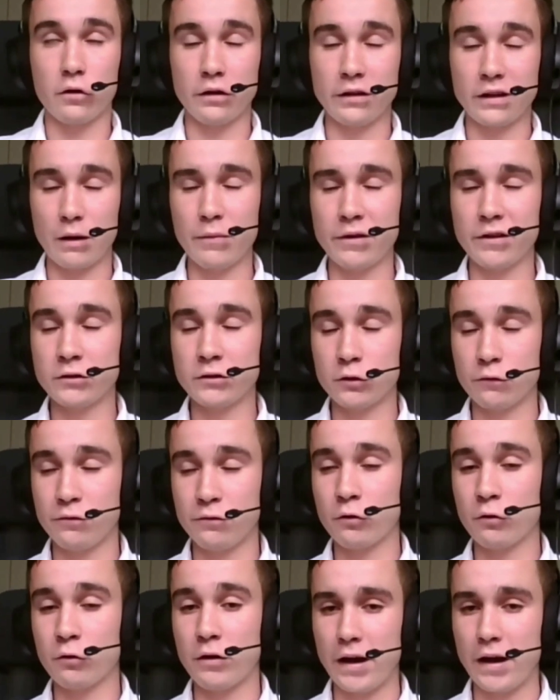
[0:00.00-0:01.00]
inhabitants of
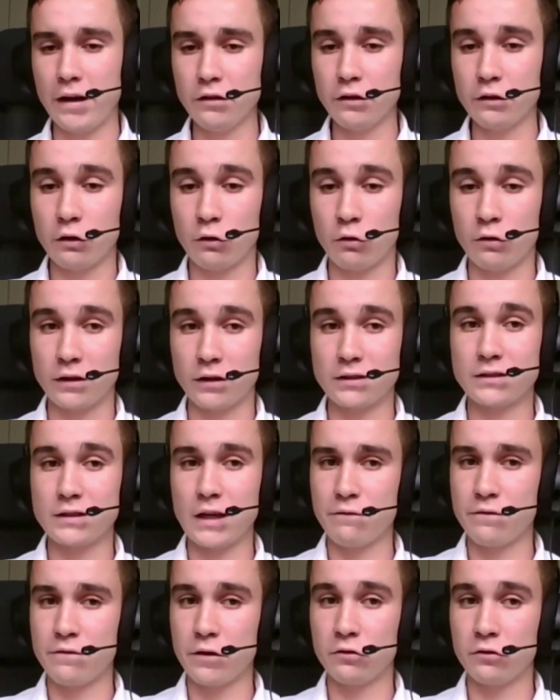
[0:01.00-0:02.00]
Ukraine who had
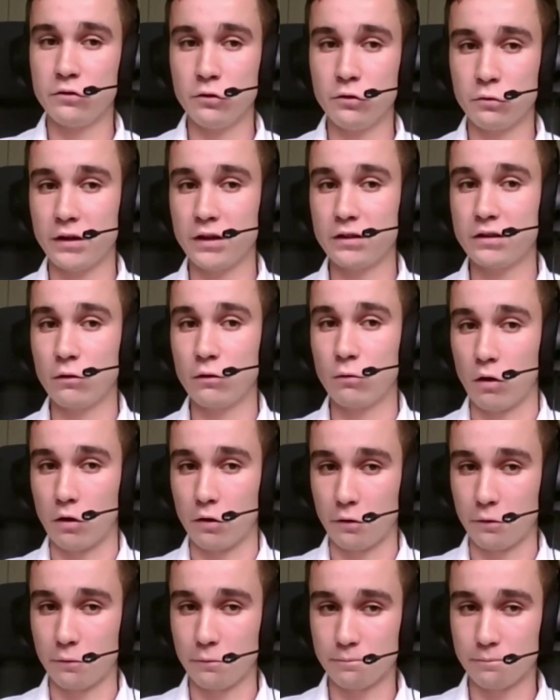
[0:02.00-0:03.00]
suffered during the
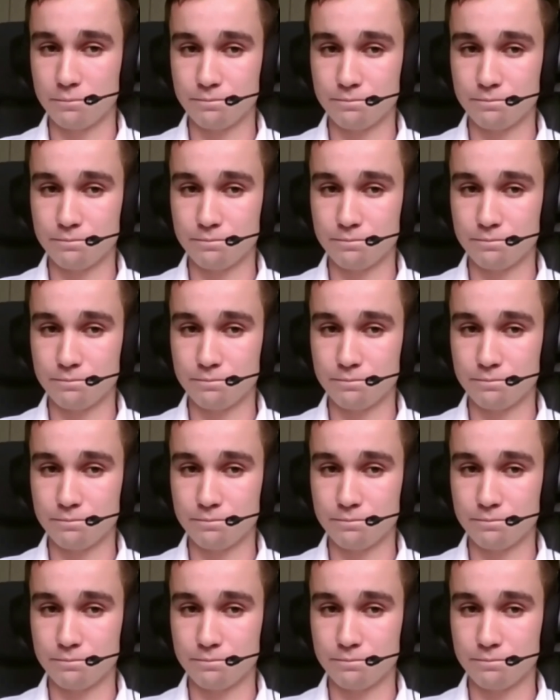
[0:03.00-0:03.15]
war.